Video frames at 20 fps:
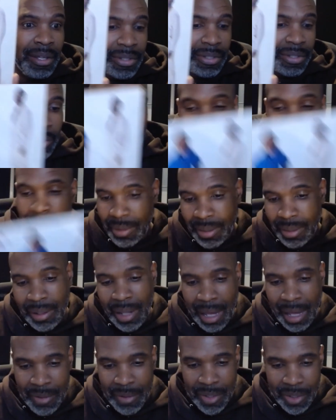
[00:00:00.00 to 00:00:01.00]
So, you know,
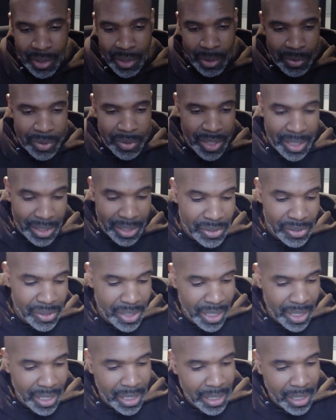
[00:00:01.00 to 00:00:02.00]
obviously those tend to
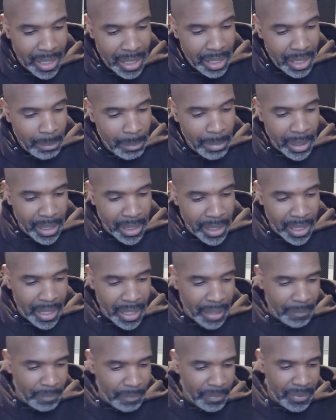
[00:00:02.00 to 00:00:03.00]
stick.
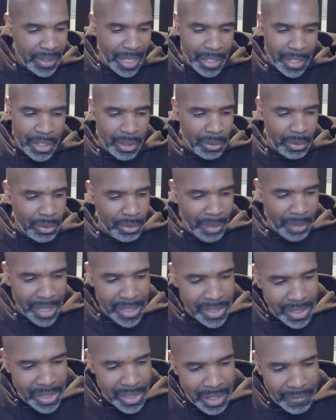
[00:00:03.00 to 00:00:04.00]
But yeah, you know,
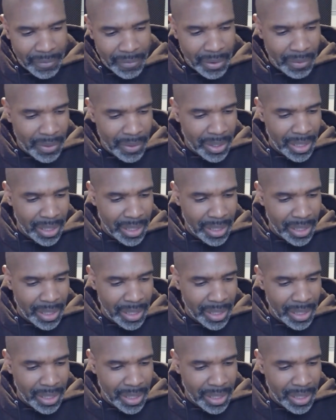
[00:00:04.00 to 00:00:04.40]
great stuff on there.